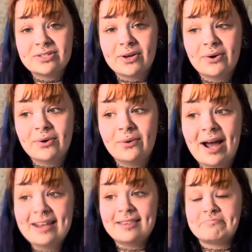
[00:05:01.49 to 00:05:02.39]
So
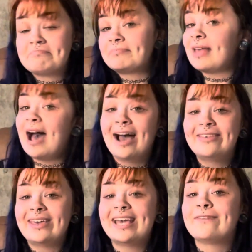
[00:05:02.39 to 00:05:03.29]
I, I
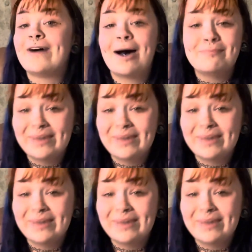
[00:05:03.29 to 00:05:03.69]
think if I'm